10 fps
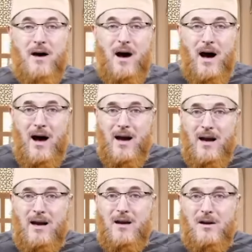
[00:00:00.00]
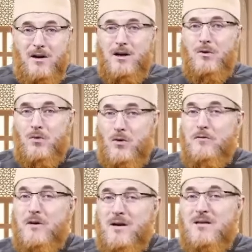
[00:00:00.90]
I need to
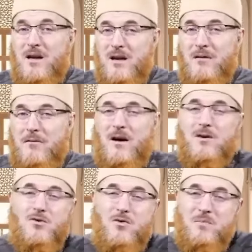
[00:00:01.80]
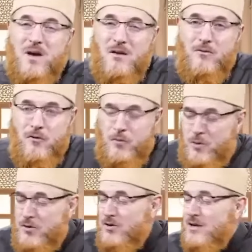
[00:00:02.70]
offer a sacrifice on behalf of a
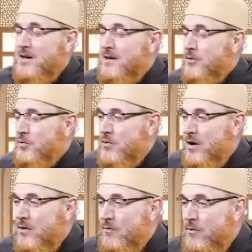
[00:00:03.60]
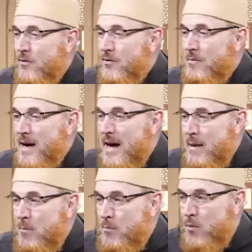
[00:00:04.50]
person, I need to inform
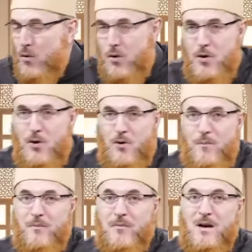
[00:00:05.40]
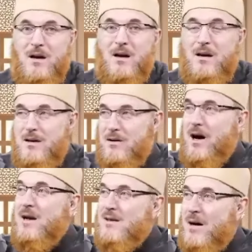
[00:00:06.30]
him or her. You
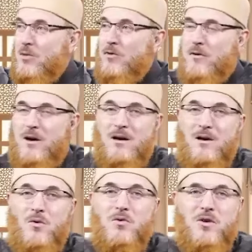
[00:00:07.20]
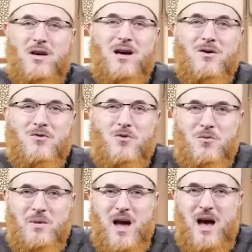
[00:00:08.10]
guys, I'm offering udhiyah on your
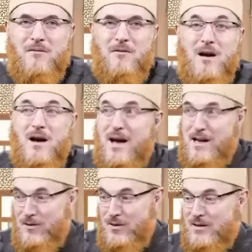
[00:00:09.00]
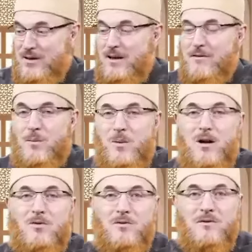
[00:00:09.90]
behalf, and you receive a
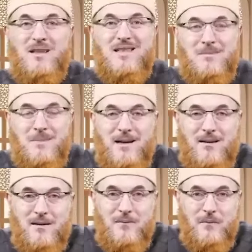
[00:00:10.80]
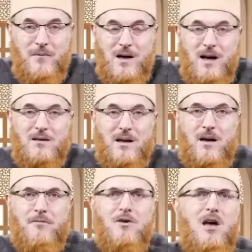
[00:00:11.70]
part of this meat as a
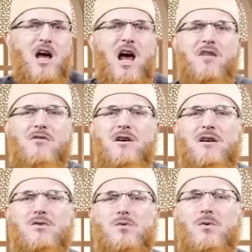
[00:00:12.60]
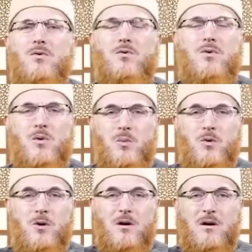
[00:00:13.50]
gift, and the rest will go to the
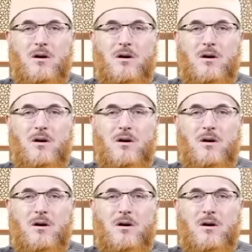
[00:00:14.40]
poor.